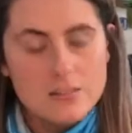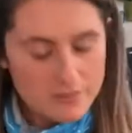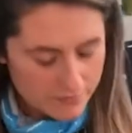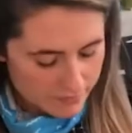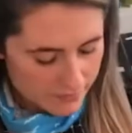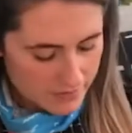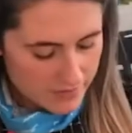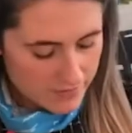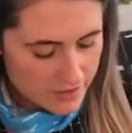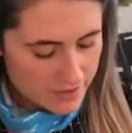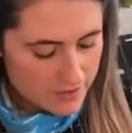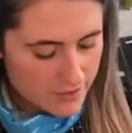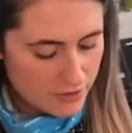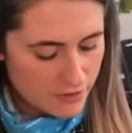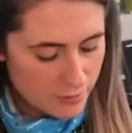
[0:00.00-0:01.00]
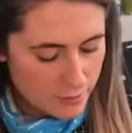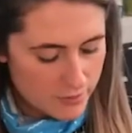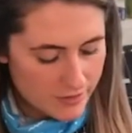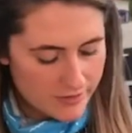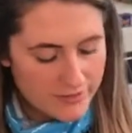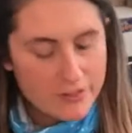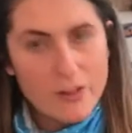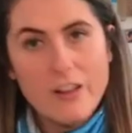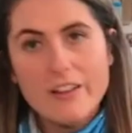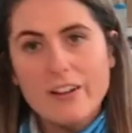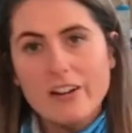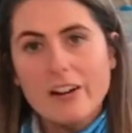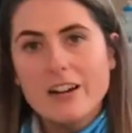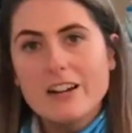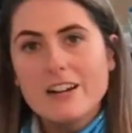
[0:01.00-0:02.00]
whenever you do open it, you've got
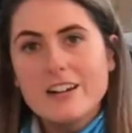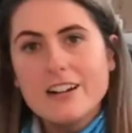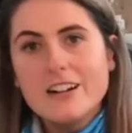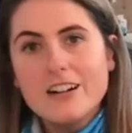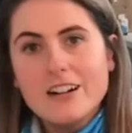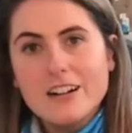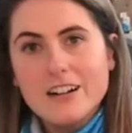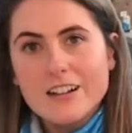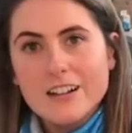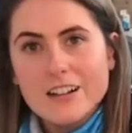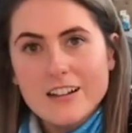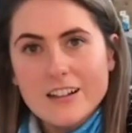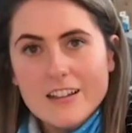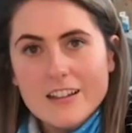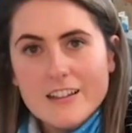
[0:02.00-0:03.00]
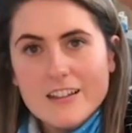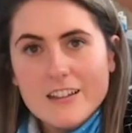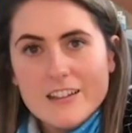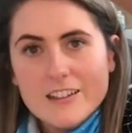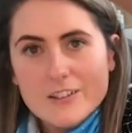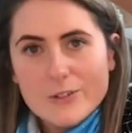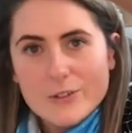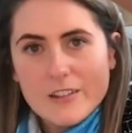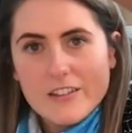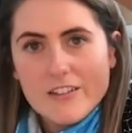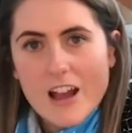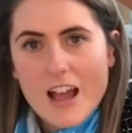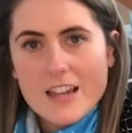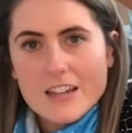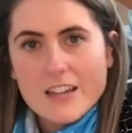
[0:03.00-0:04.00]
your enjoy the
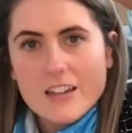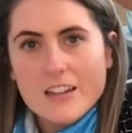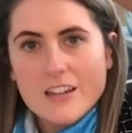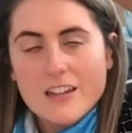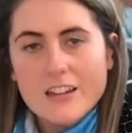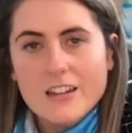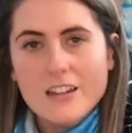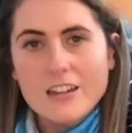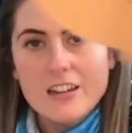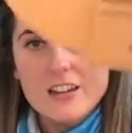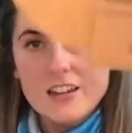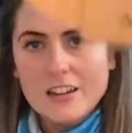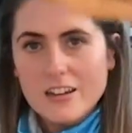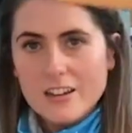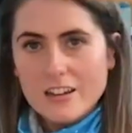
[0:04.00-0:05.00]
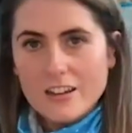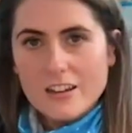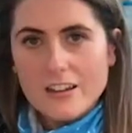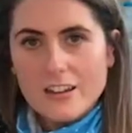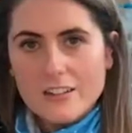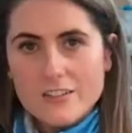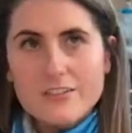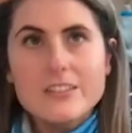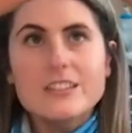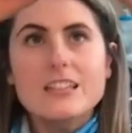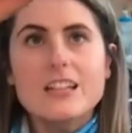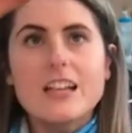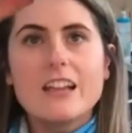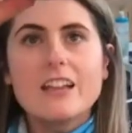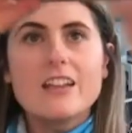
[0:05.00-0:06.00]
ride.
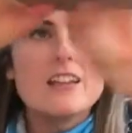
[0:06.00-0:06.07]
Obviously,